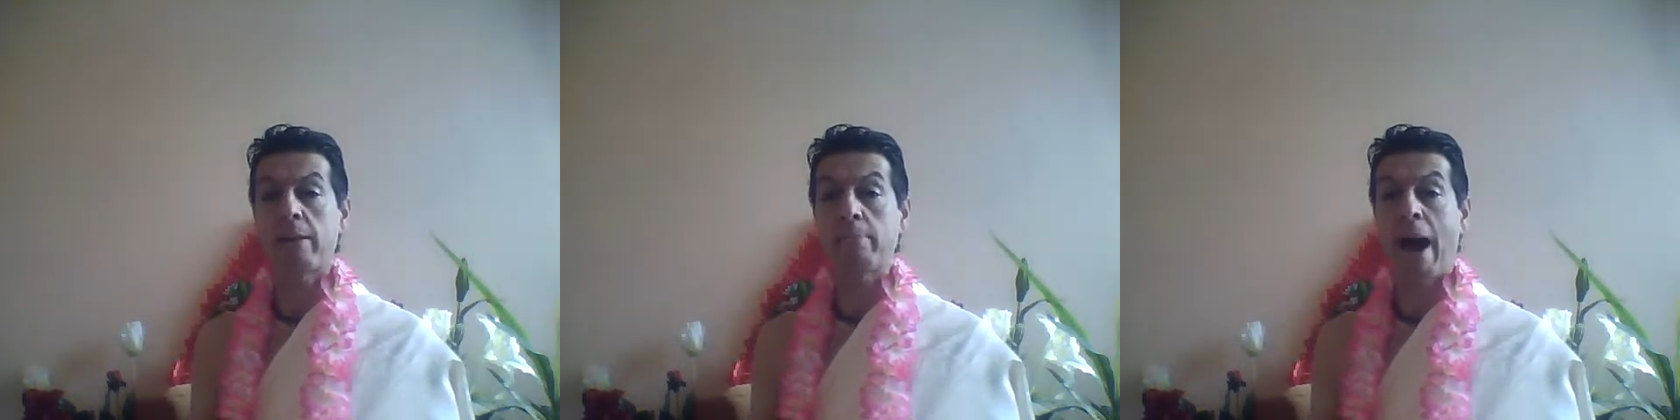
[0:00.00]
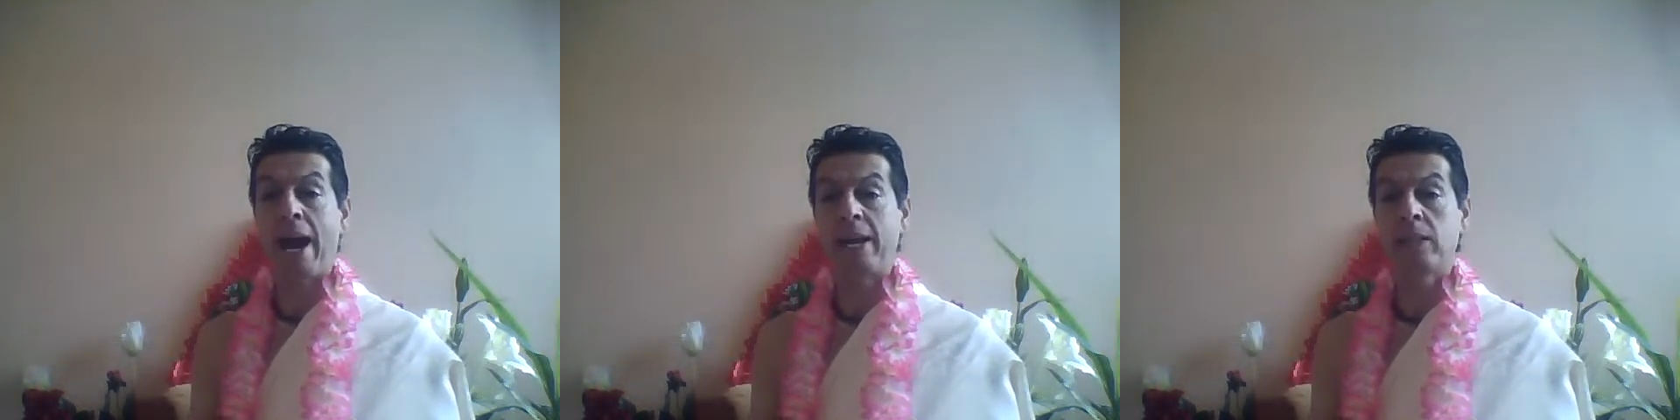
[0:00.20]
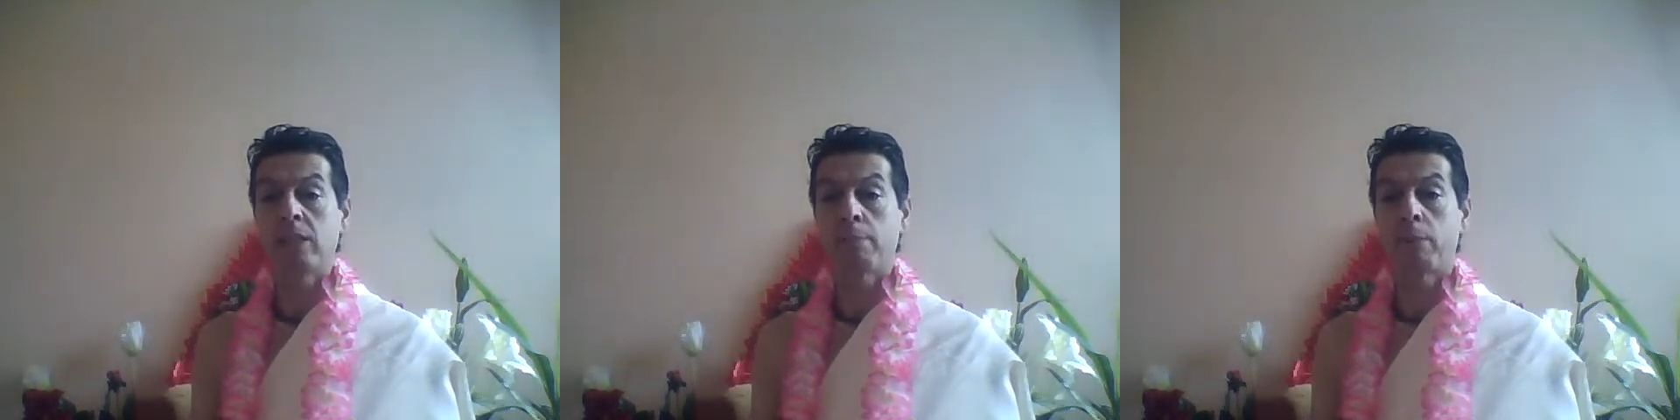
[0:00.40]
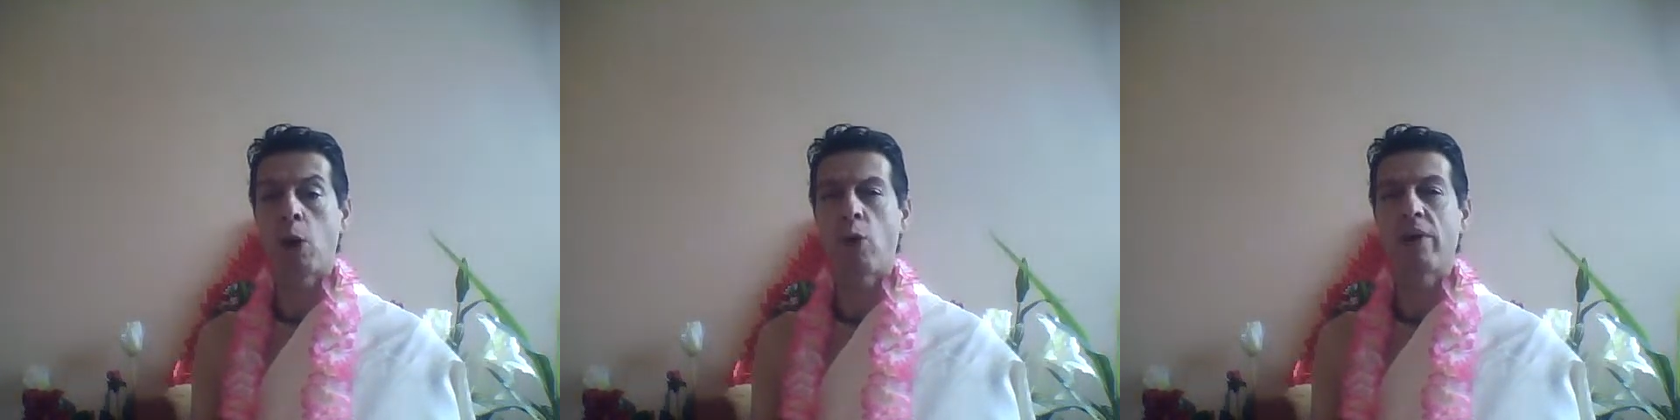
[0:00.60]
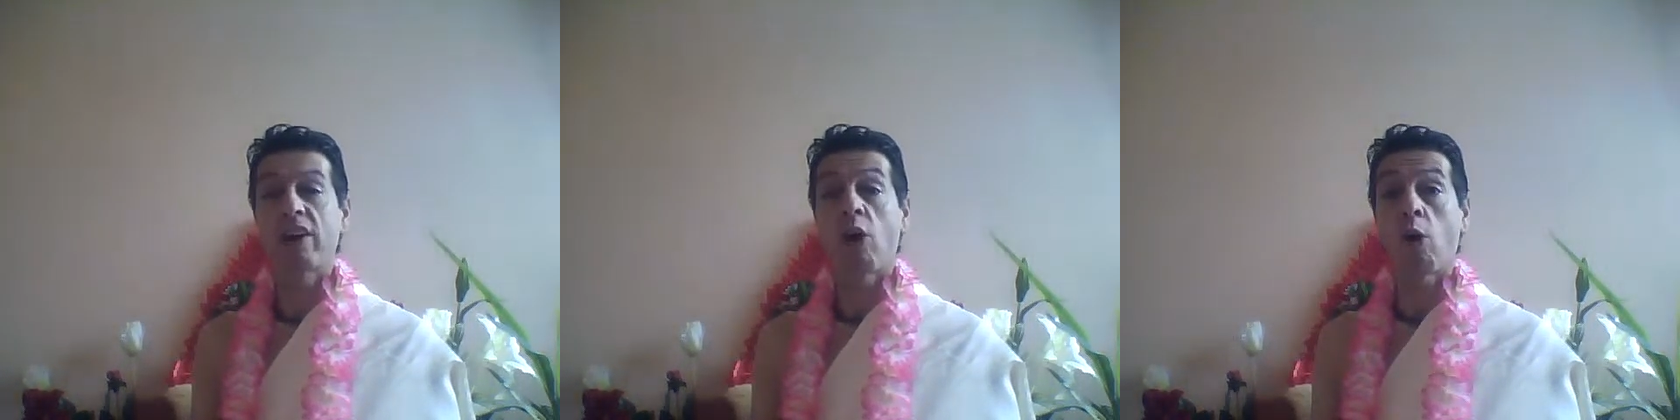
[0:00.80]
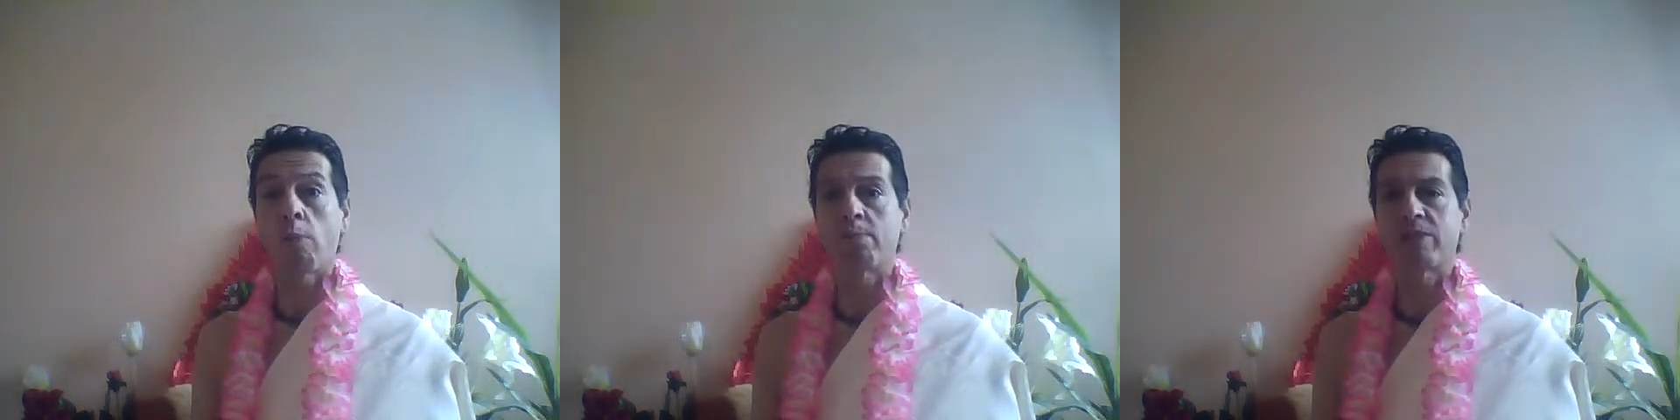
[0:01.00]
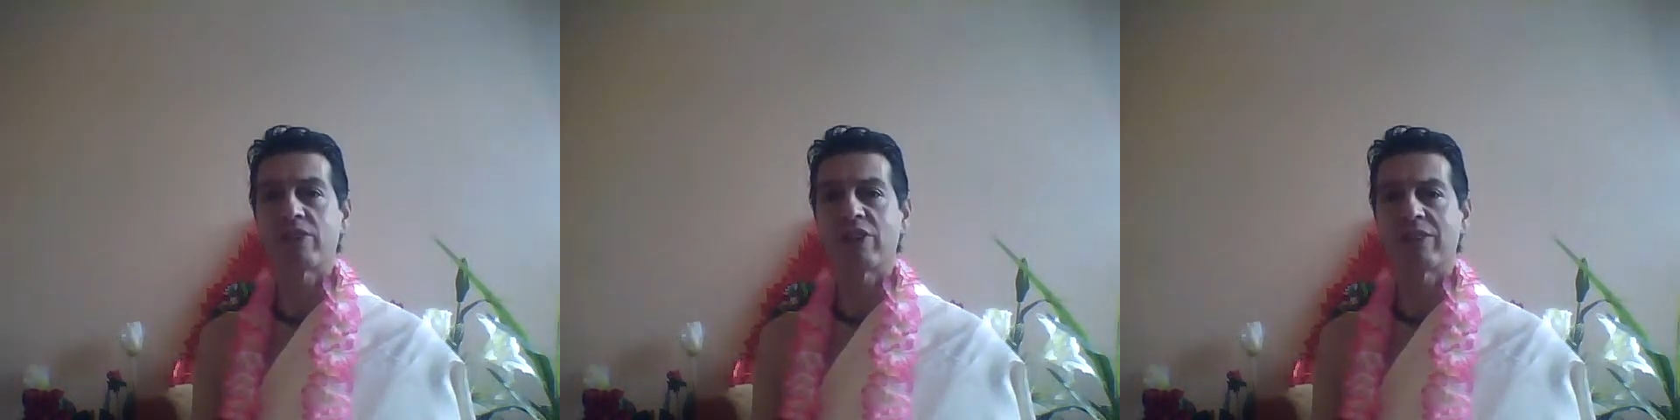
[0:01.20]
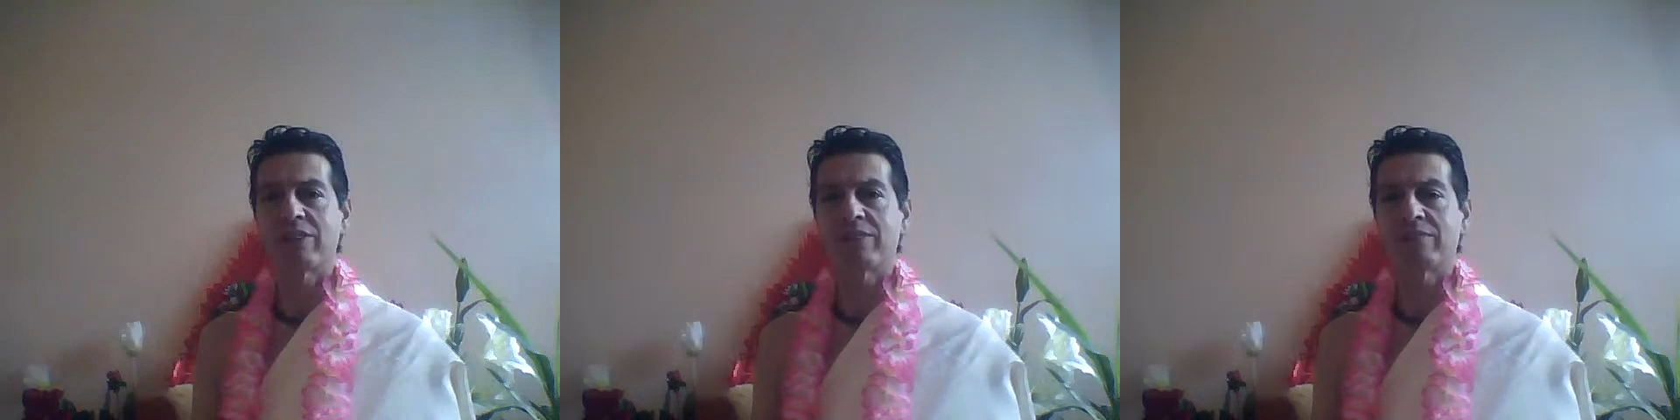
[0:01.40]
mind blowing
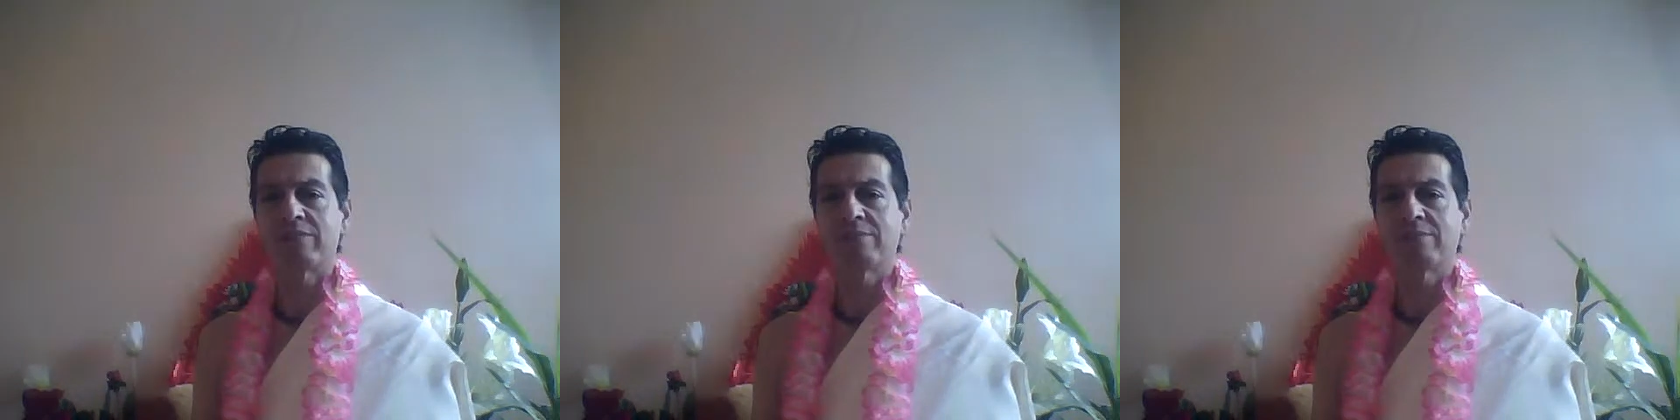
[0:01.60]
option,